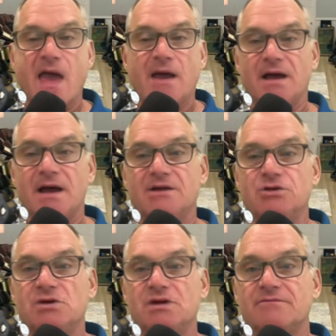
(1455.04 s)
Uh,
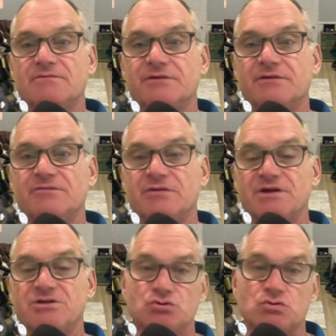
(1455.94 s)
you can feel
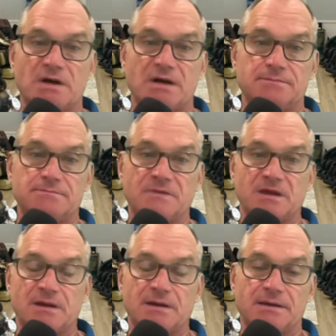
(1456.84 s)
free to uh,
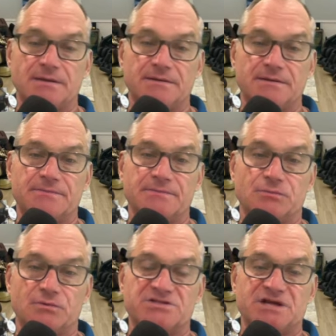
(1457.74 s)
uh,
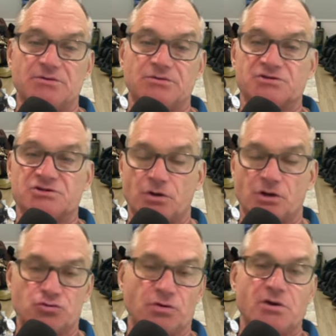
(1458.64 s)
reach out to us through our
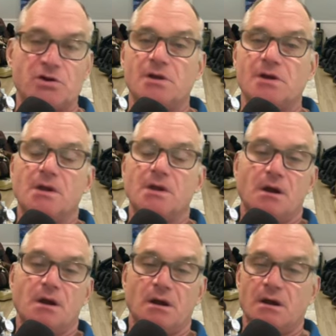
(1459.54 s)
Twitter,
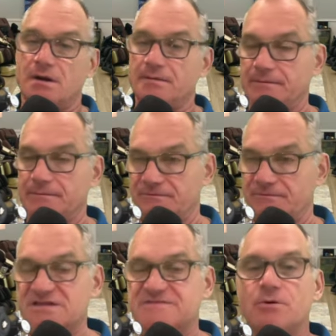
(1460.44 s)
our
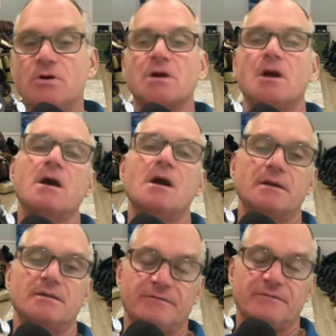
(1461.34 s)
Facebook,
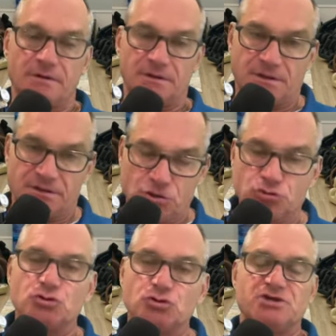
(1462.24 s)
our
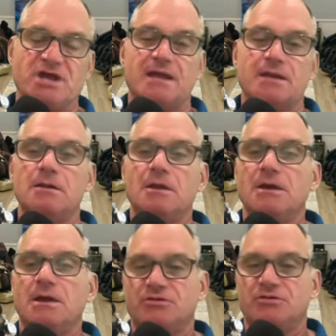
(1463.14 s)
YouTube channel
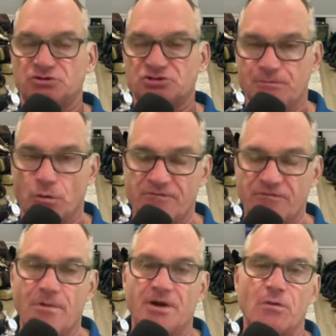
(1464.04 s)
through a support
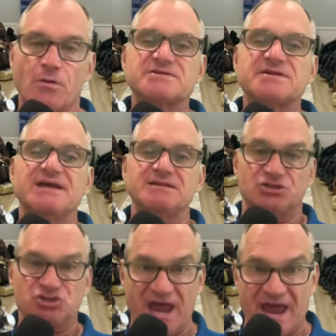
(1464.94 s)
form on our website, the
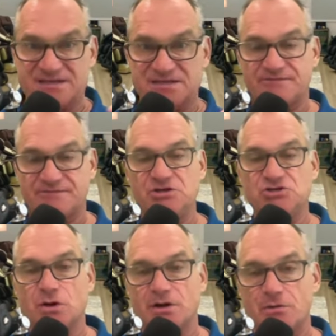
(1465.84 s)
chat
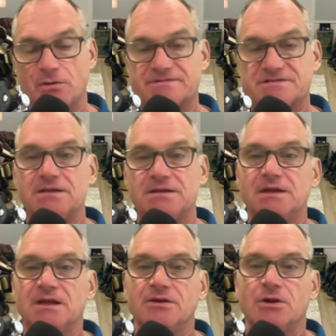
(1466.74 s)
feature on our website.
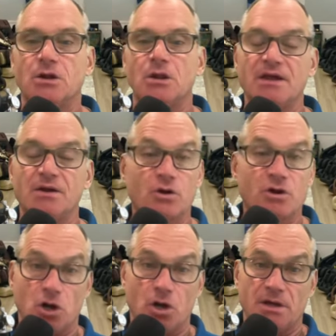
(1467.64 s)
There are uh,
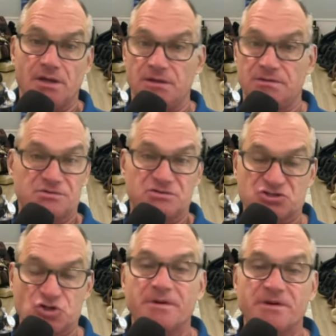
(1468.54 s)
or uh, there's
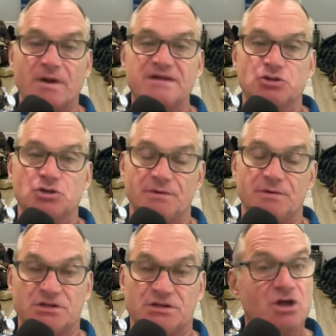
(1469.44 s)
so many ways that you can
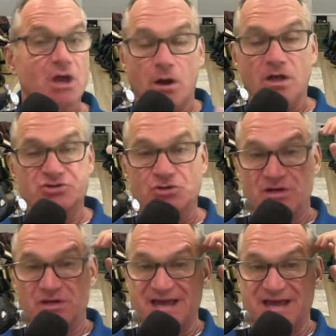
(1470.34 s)
reach out. Also, you
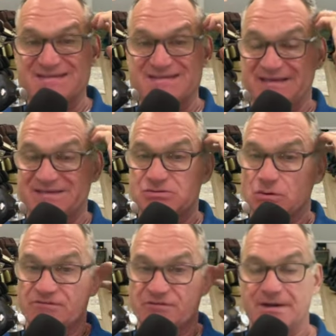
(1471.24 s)
can text that
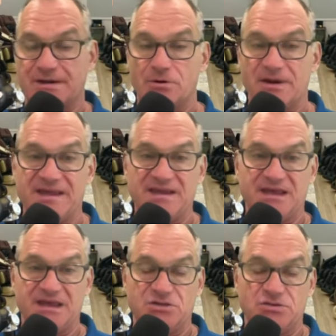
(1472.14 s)
toll-free number
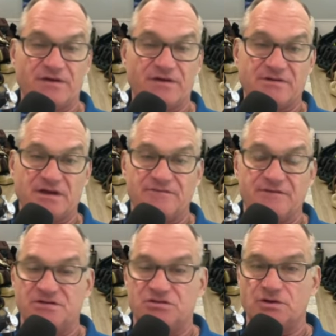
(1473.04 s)

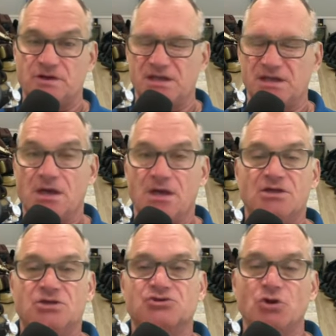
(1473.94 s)
888-259-5380.
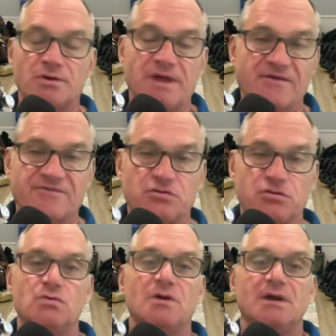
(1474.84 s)
You don't have
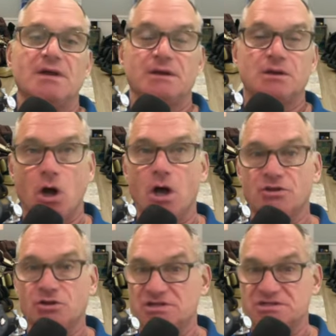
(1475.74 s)
to call,
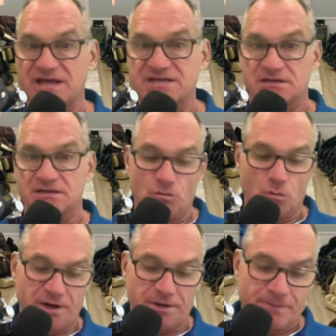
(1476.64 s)
you can text it if you want.